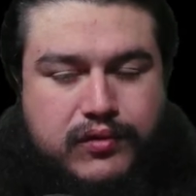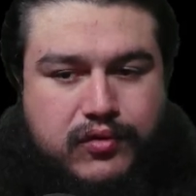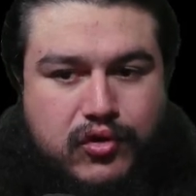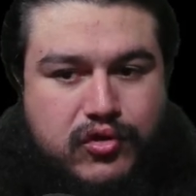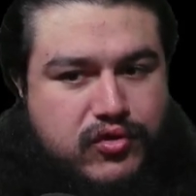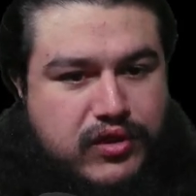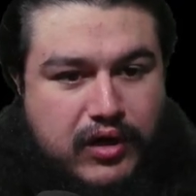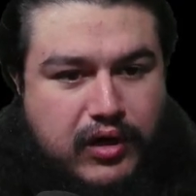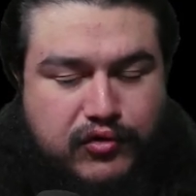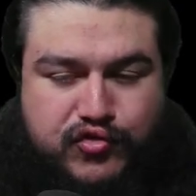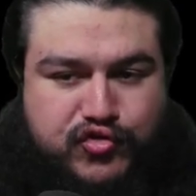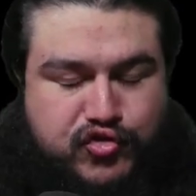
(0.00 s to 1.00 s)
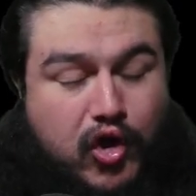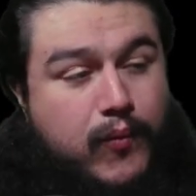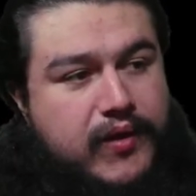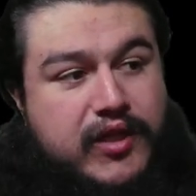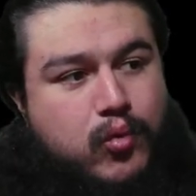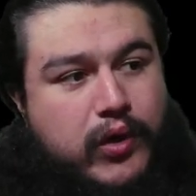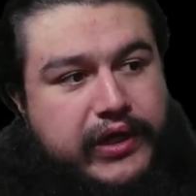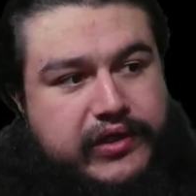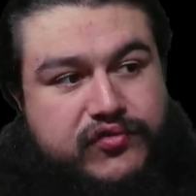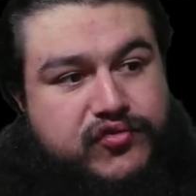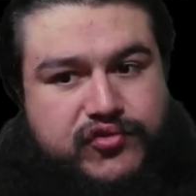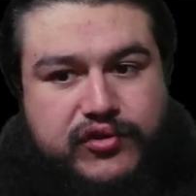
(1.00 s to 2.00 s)
There are so many
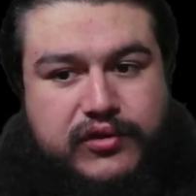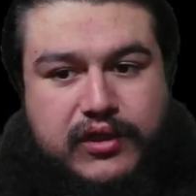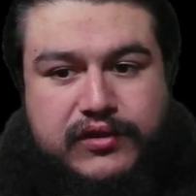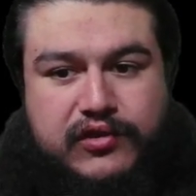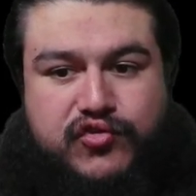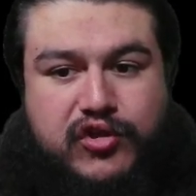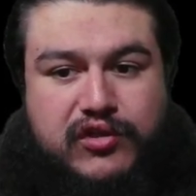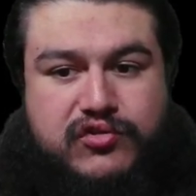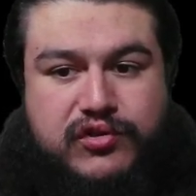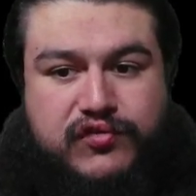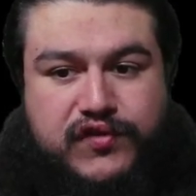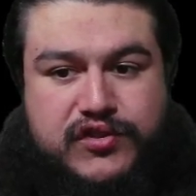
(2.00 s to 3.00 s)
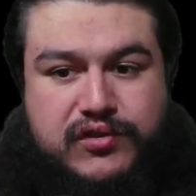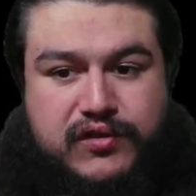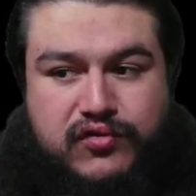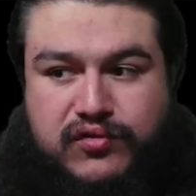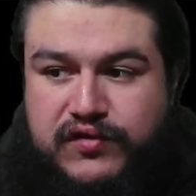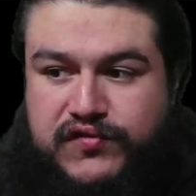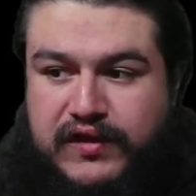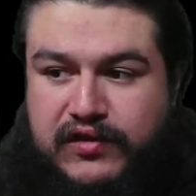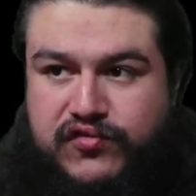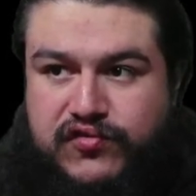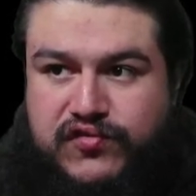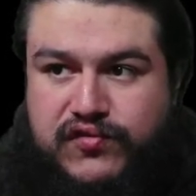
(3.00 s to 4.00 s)
ways that this could have transitioned into this
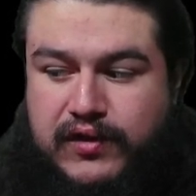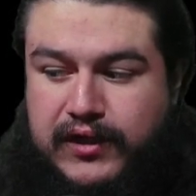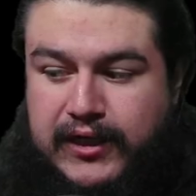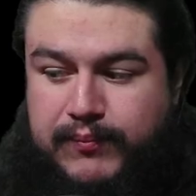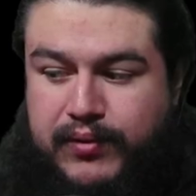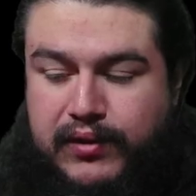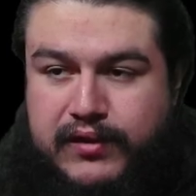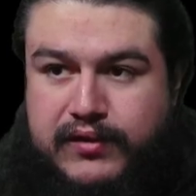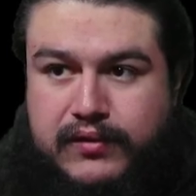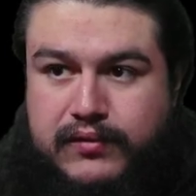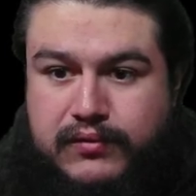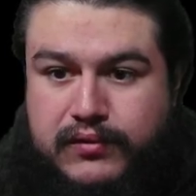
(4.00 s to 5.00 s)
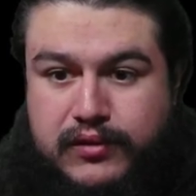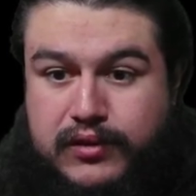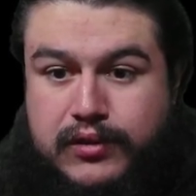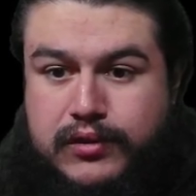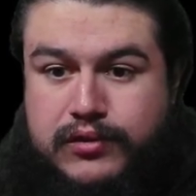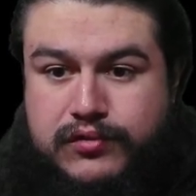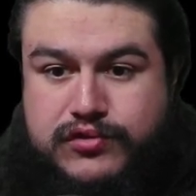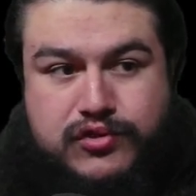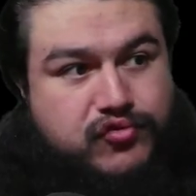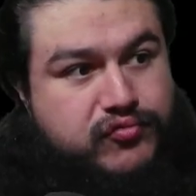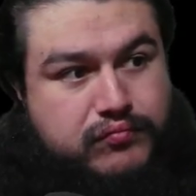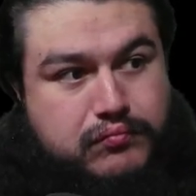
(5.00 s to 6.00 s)
next part, and it's
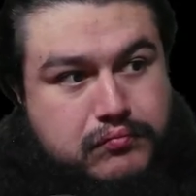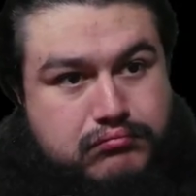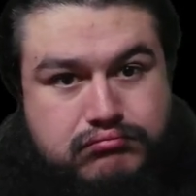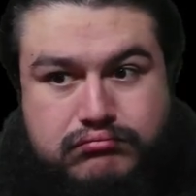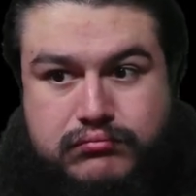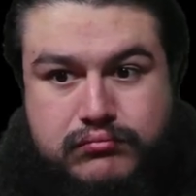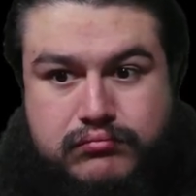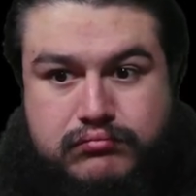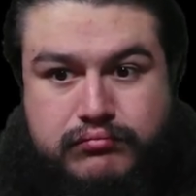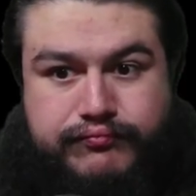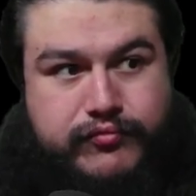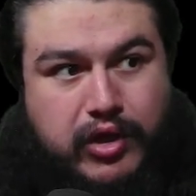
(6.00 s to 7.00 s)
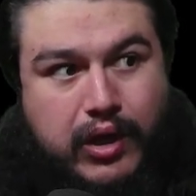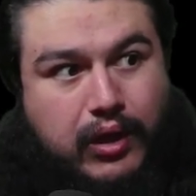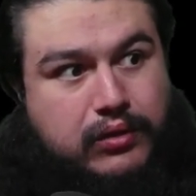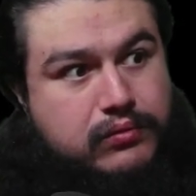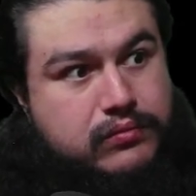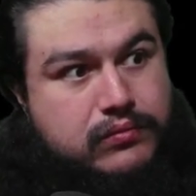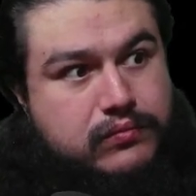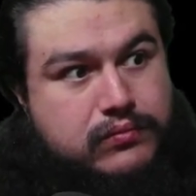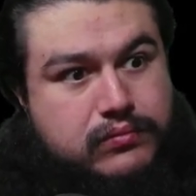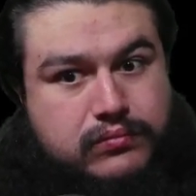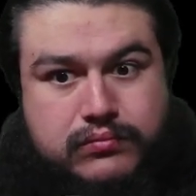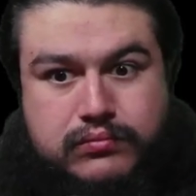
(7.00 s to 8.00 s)
just, yeah.
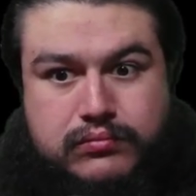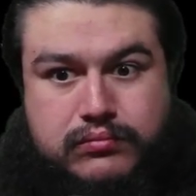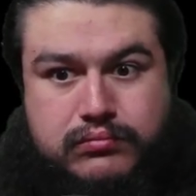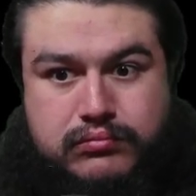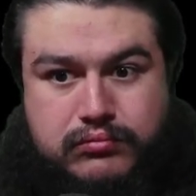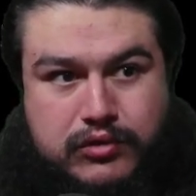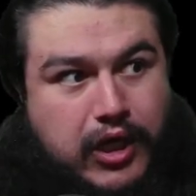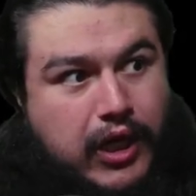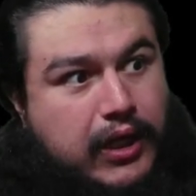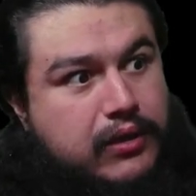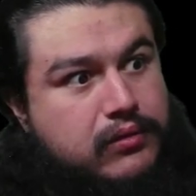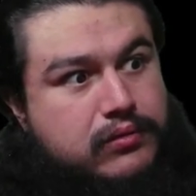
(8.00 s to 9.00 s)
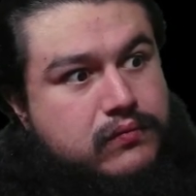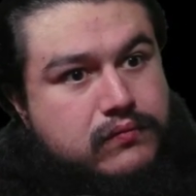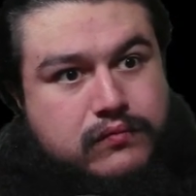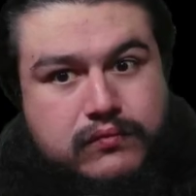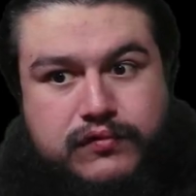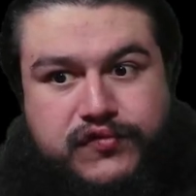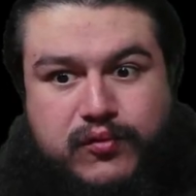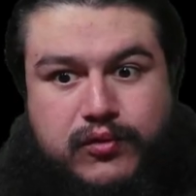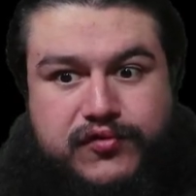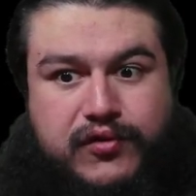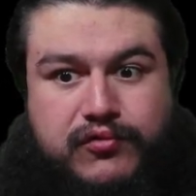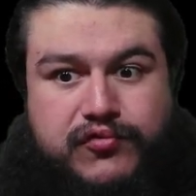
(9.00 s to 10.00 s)
Let's see where this
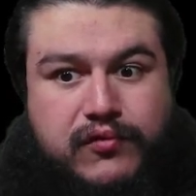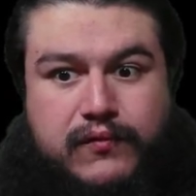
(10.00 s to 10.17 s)
goes.